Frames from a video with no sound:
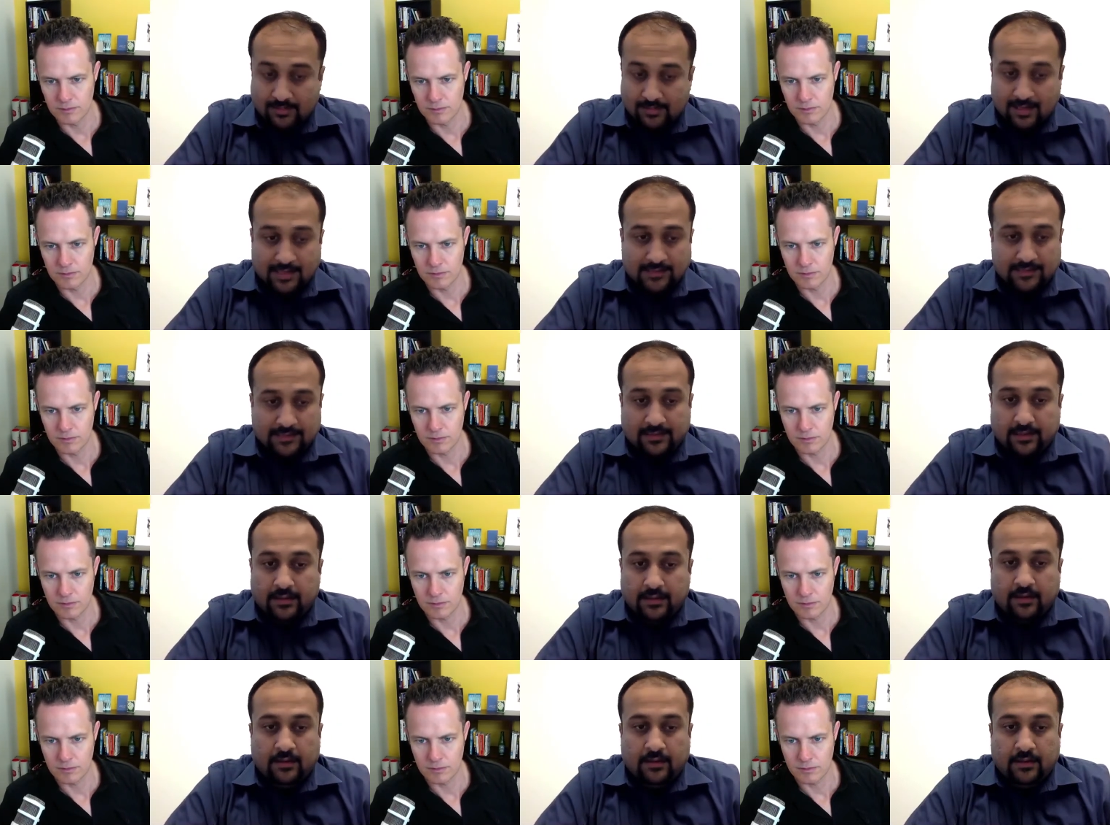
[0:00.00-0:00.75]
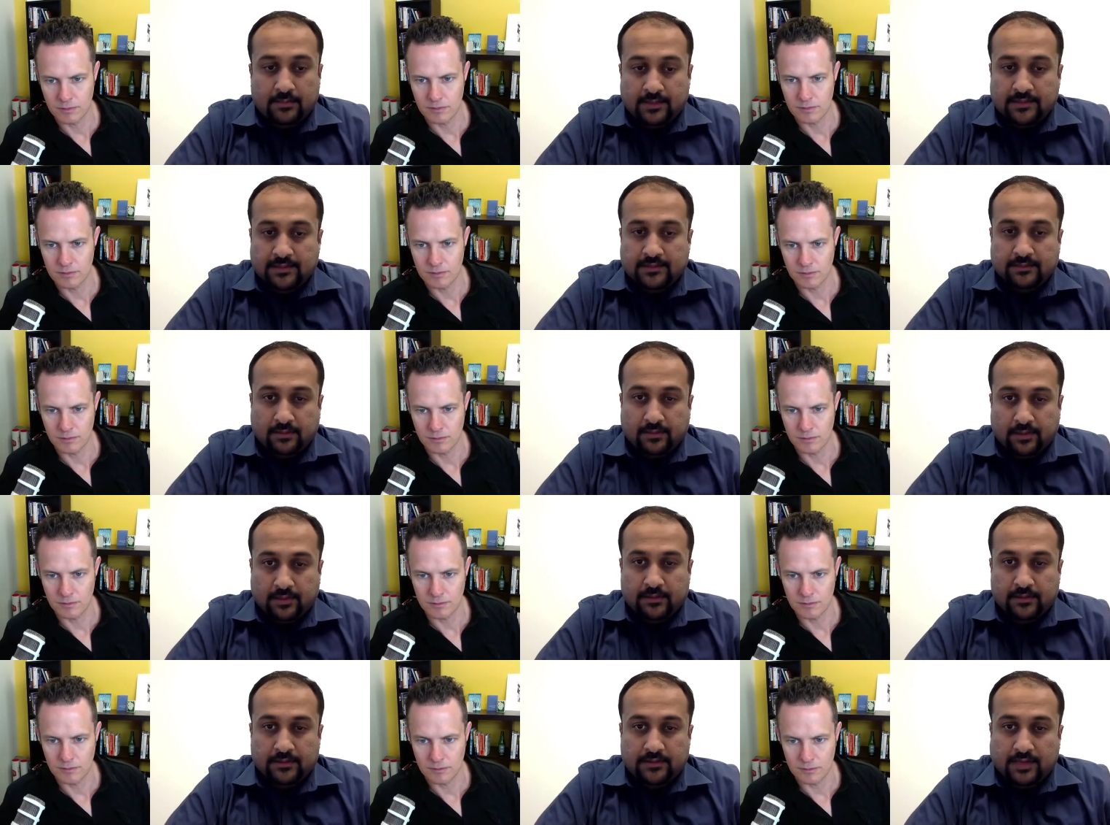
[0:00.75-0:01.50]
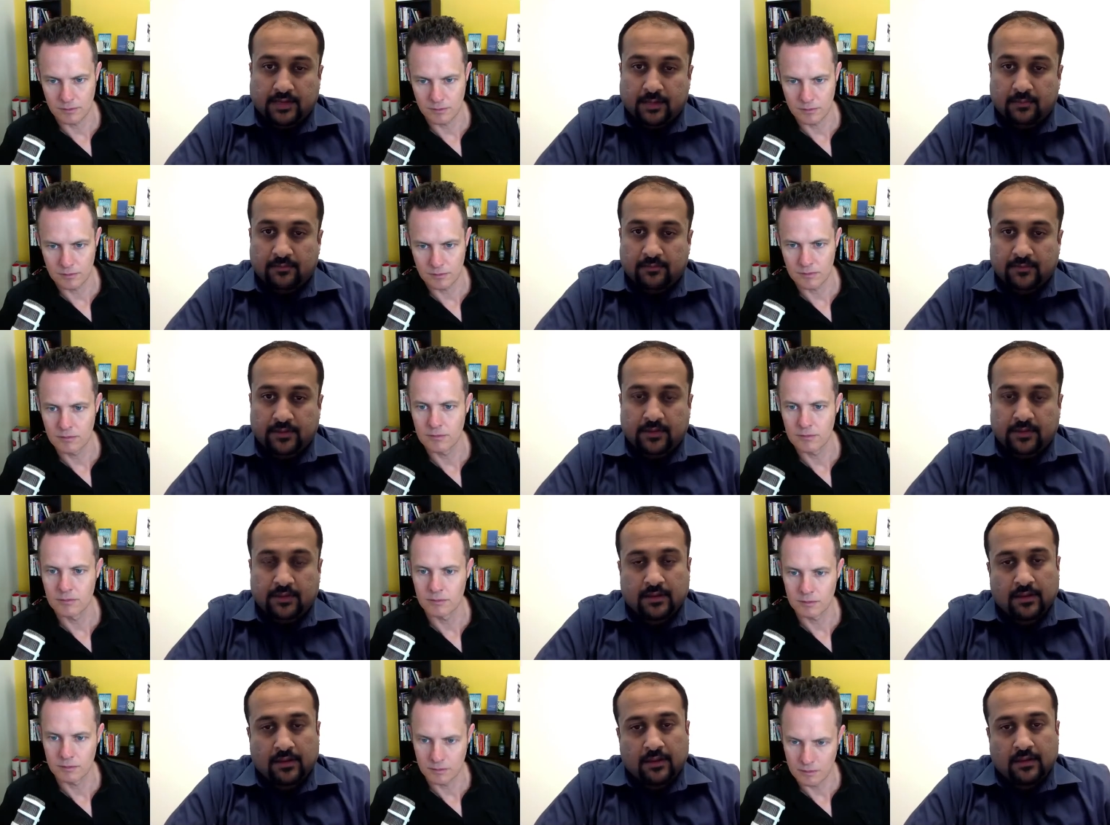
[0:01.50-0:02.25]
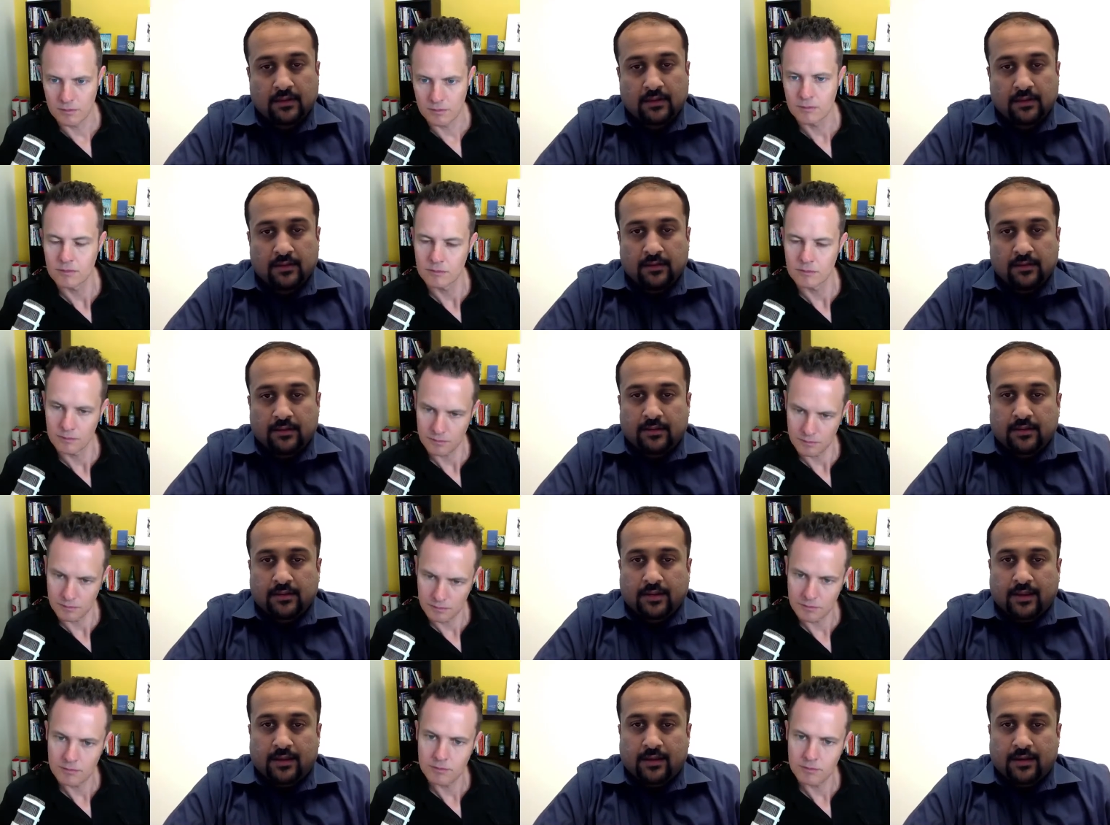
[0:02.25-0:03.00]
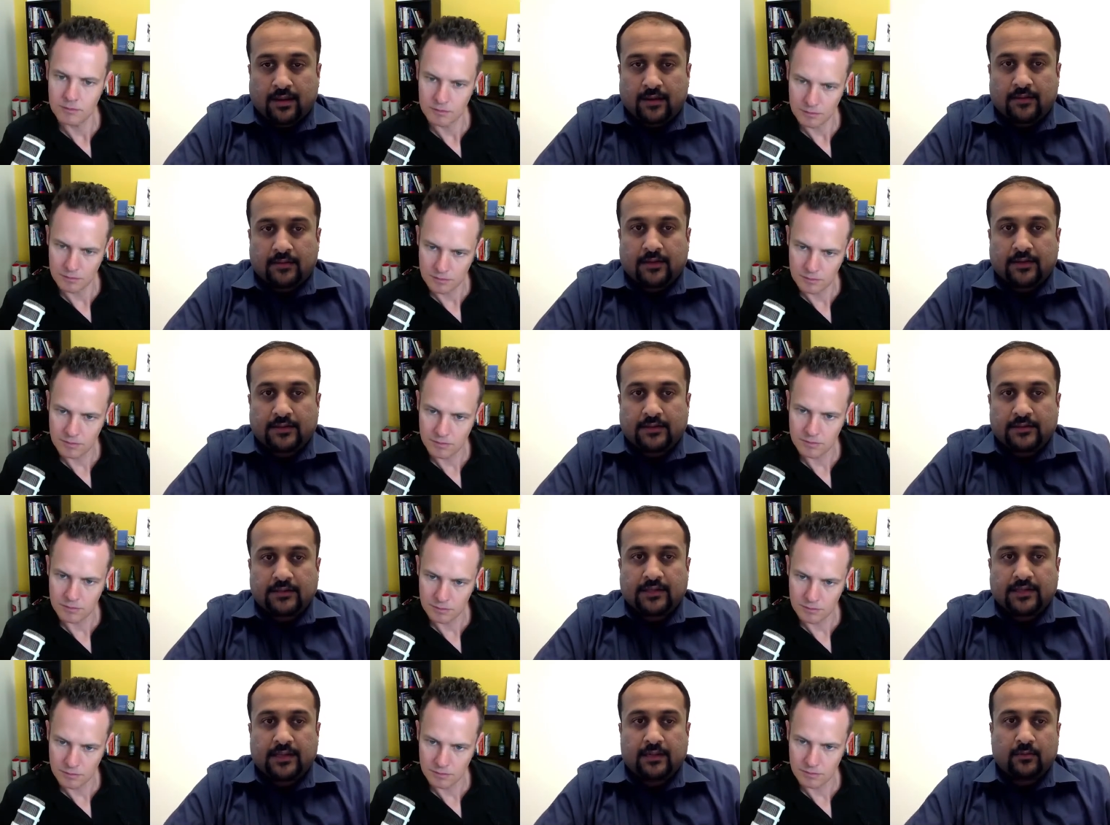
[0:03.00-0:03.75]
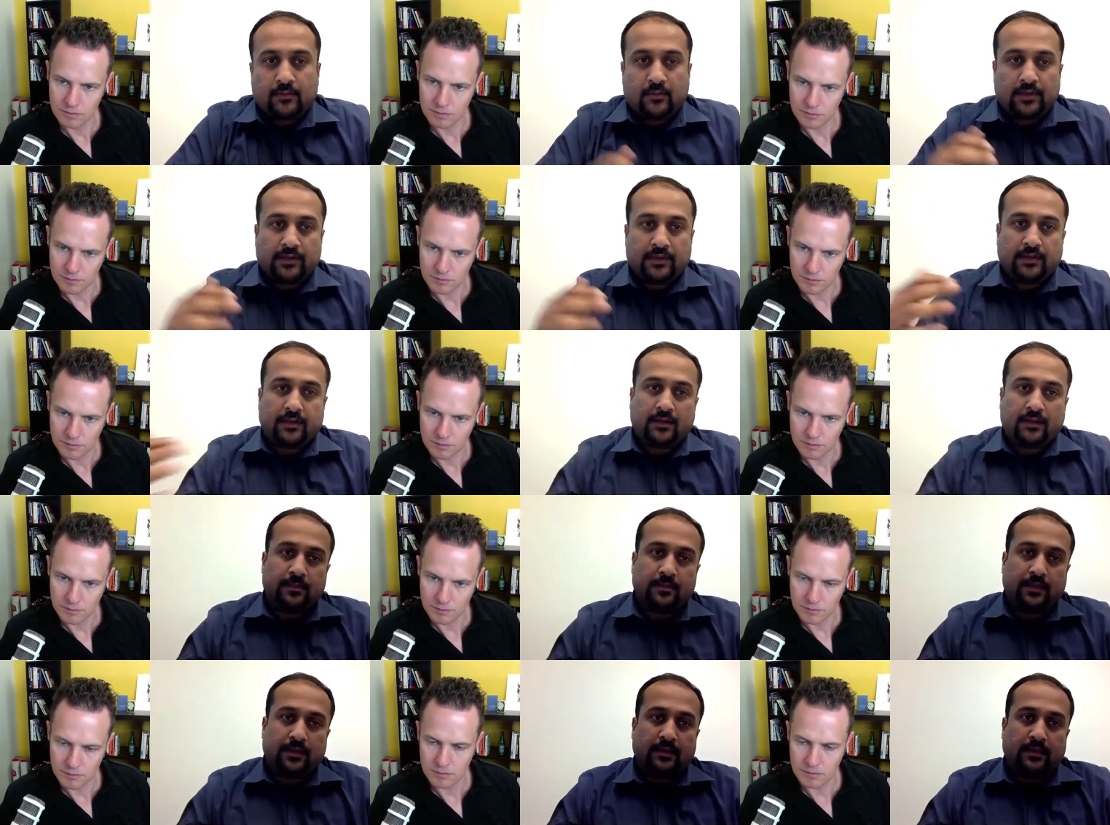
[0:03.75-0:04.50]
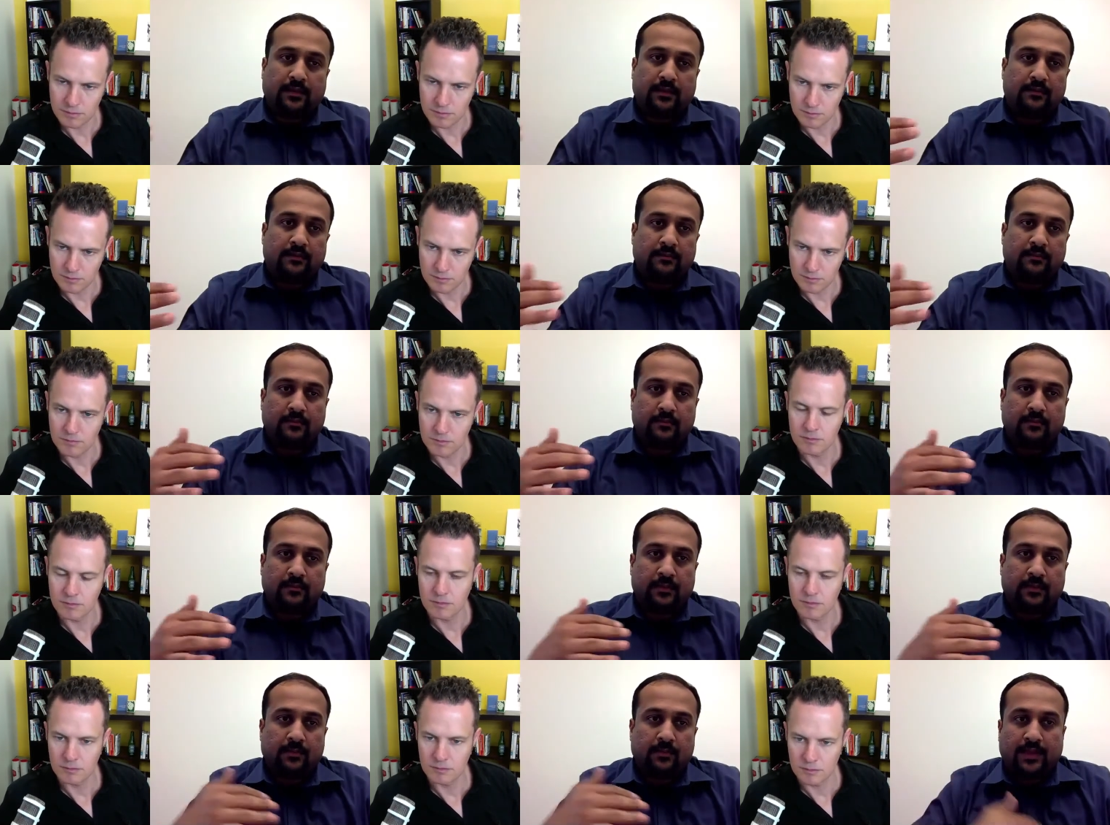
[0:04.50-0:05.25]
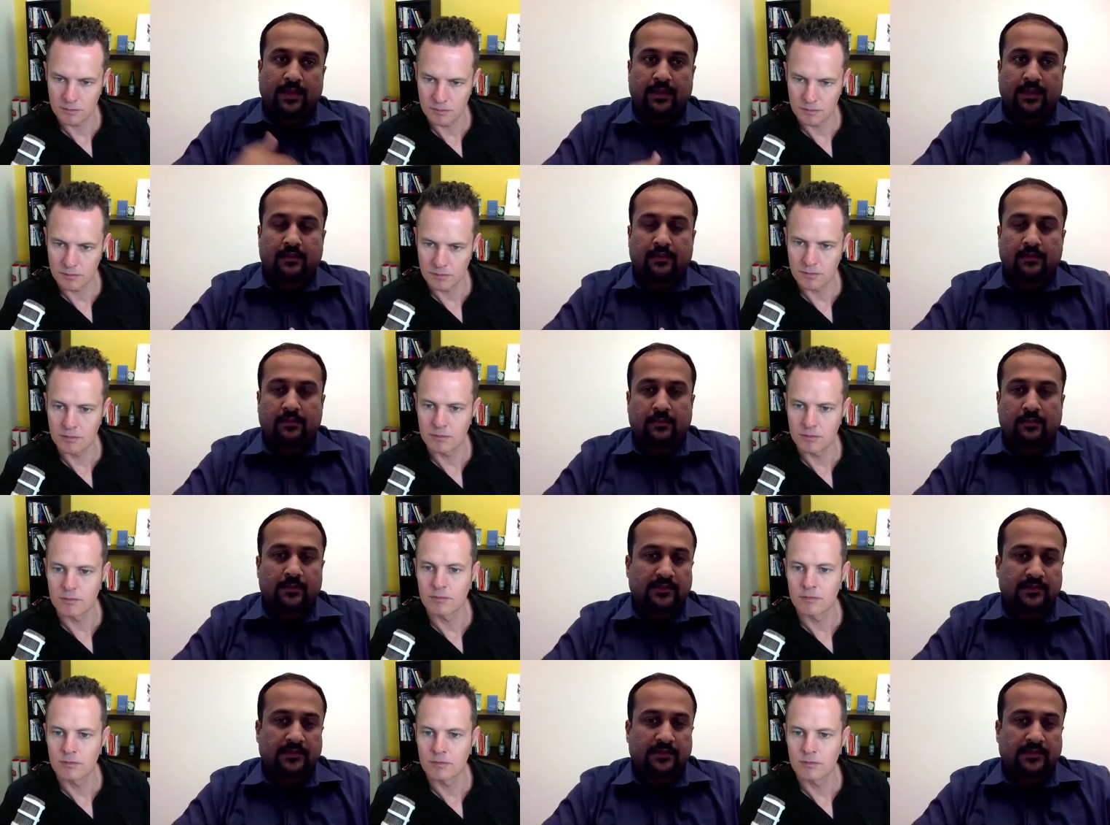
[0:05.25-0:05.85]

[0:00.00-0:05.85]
Speaker 1: actually GitHub does a really good job of it. And I tried to take what GitHub did, but make it a little